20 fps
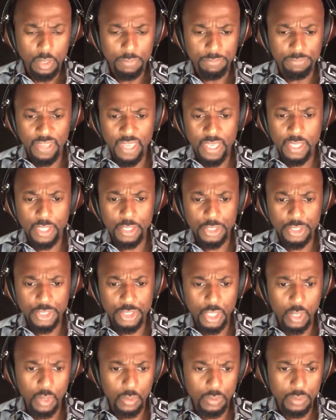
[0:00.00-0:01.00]
Vegas
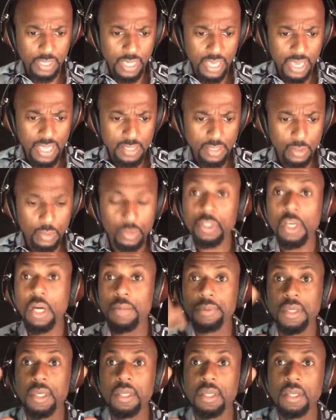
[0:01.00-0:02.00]
shows canceled. No,
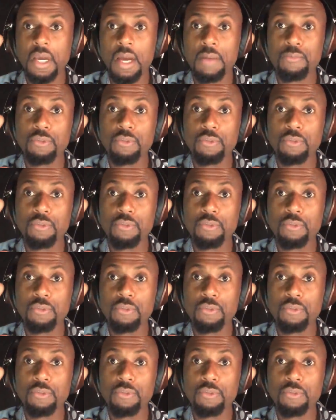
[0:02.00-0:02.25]
I'm kidding.